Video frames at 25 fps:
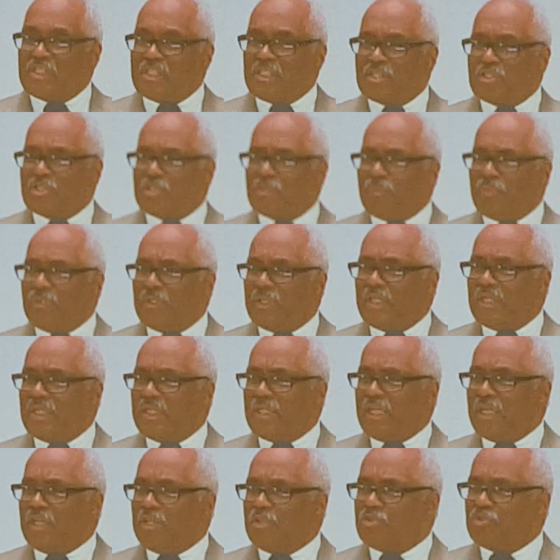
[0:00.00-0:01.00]

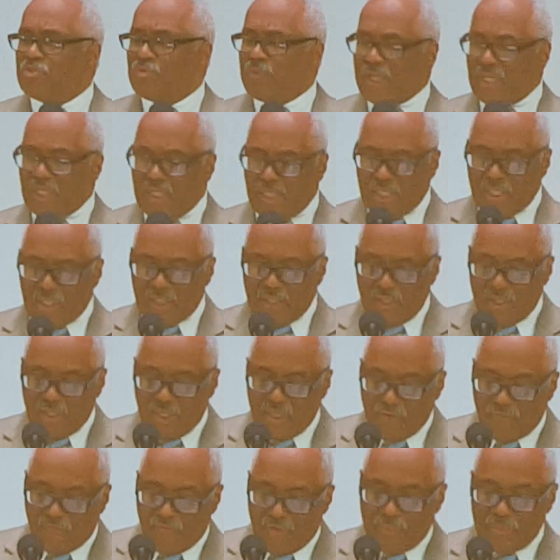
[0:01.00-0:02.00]
discipline and
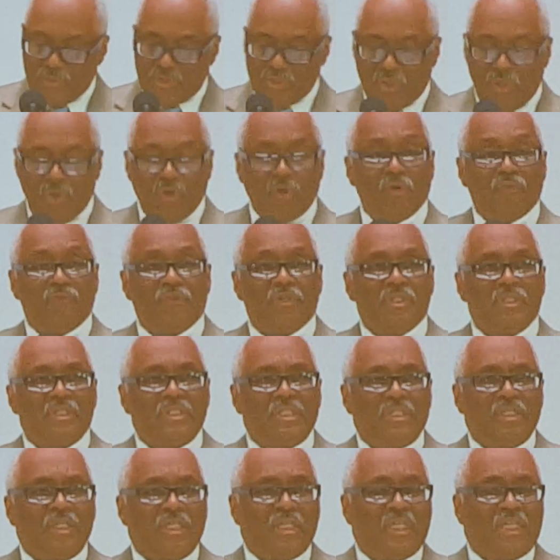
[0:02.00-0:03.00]
training from Jehovah
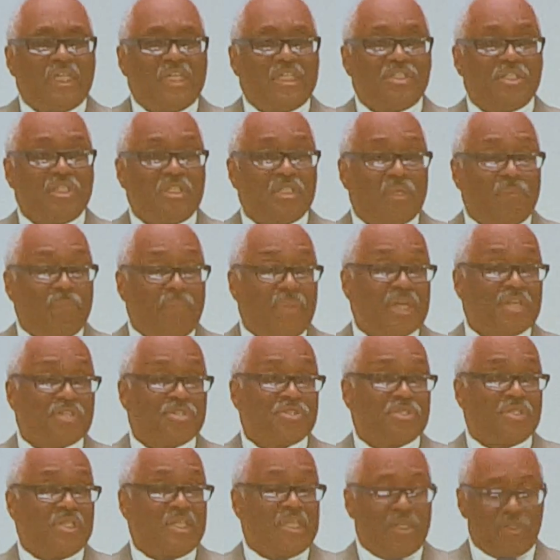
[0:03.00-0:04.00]
is in the
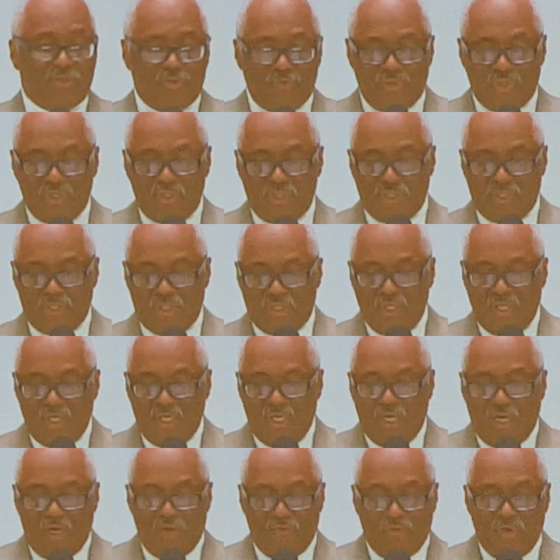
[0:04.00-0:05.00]
best interest
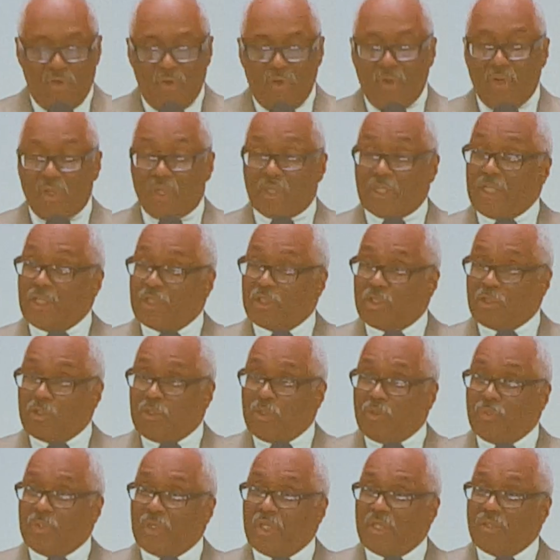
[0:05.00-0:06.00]
of all,
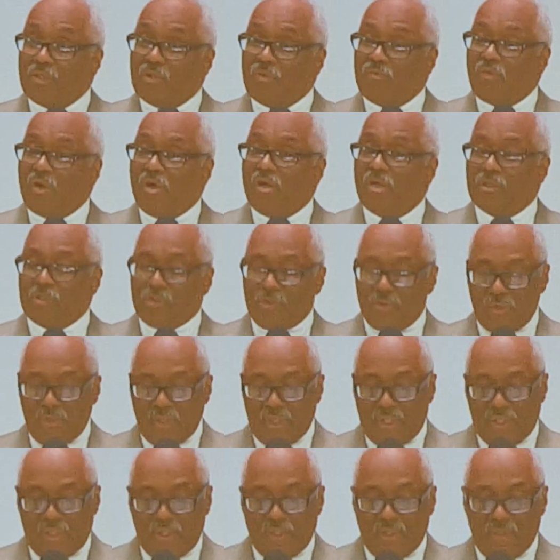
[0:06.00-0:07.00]
including the
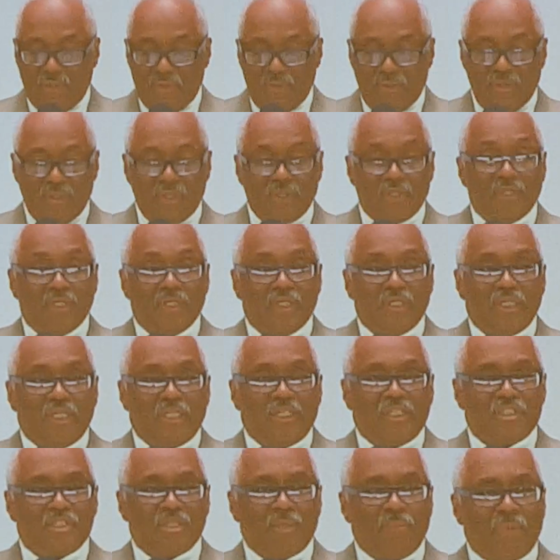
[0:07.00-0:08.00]
wrongdoer.
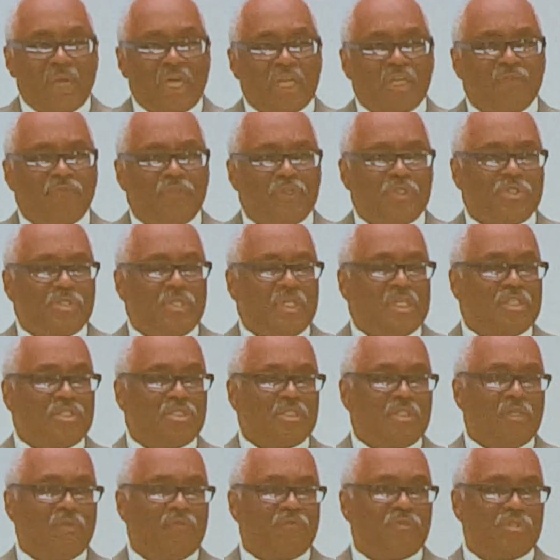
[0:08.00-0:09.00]
It is a
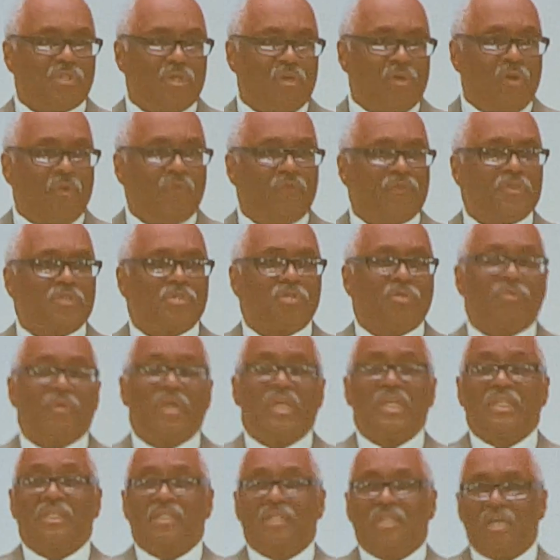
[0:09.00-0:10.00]
manifestation of Jehovah's
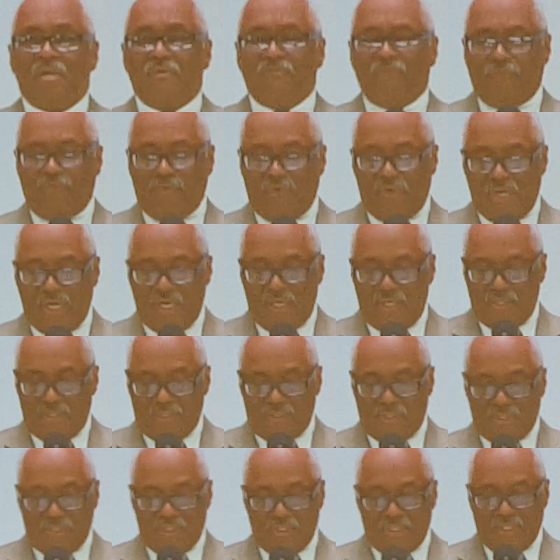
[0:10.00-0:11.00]
great love for
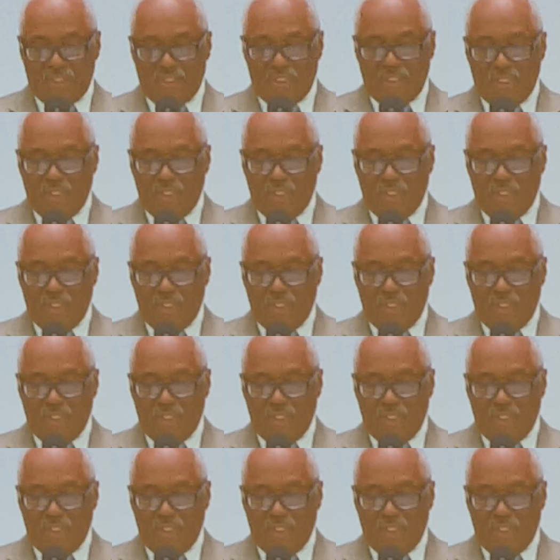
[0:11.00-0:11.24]
us.